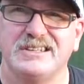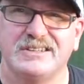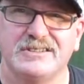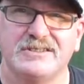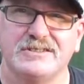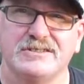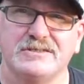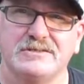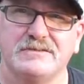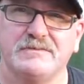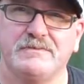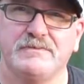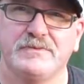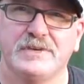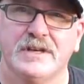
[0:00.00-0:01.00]
internal.
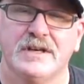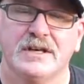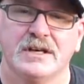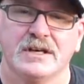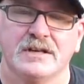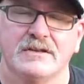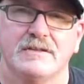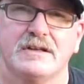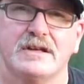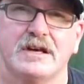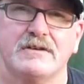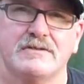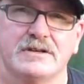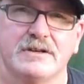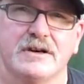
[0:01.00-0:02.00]
Then
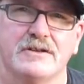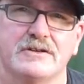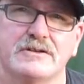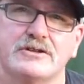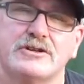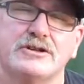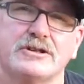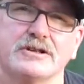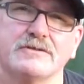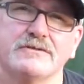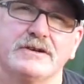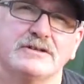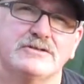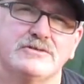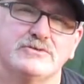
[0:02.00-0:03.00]
have another cooking
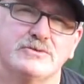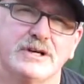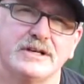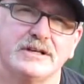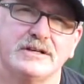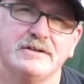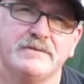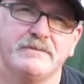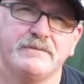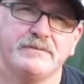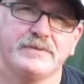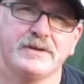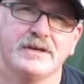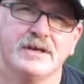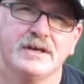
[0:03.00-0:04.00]
vessel ready
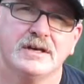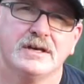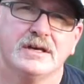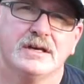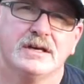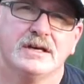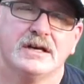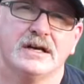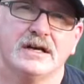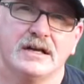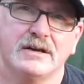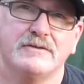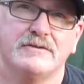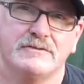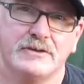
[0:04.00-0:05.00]
and
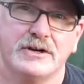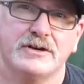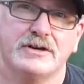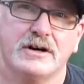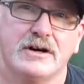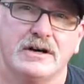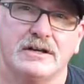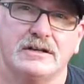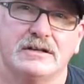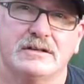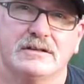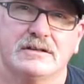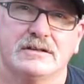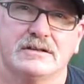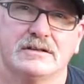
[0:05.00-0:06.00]
have it very hot.
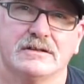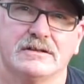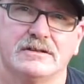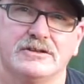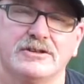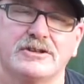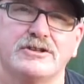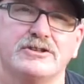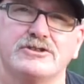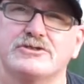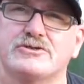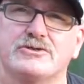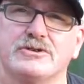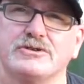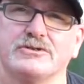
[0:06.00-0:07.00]
You can use
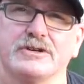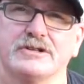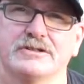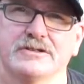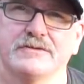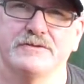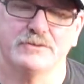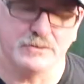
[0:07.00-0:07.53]
grill grates if you